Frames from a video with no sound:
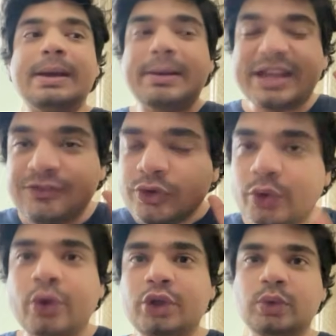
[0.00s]
If you
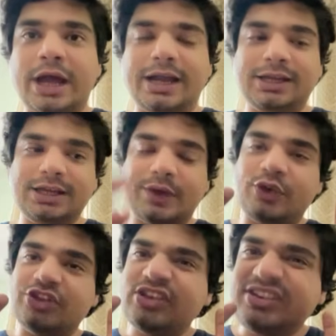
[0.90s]
don't do that, if
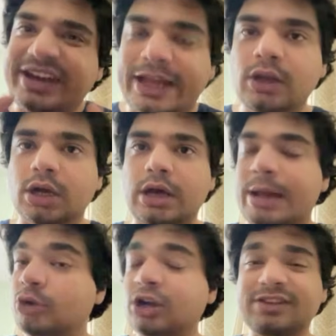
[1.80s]
you're just regular,
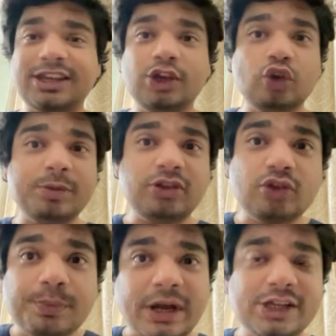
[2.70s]
I'm not asking you to be
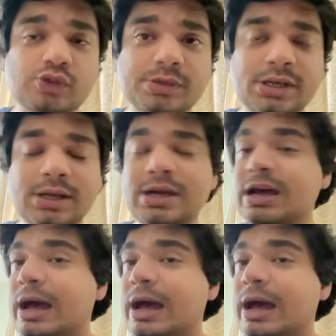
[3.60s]
suprahuman.